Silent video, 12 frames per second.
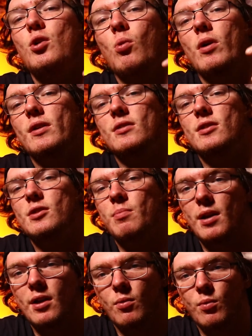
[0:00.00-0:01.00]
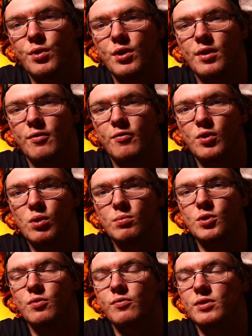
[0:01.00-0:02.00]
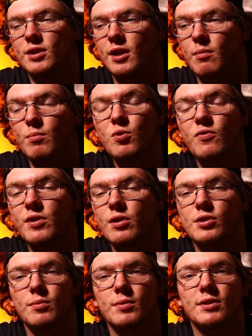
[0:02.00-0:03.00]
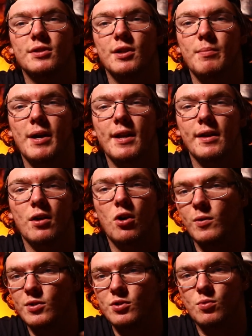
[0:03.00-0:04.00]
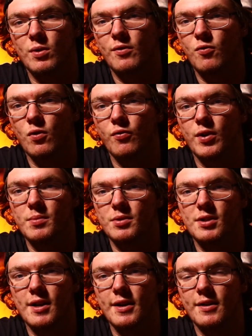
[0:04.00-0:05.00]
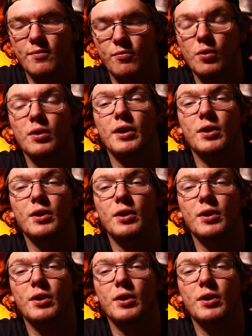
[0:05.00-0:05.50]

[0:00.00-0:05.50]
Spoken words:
you are anticipating what you're gonna film. So if it's like a movie or something cinematic, always 24 frames a second for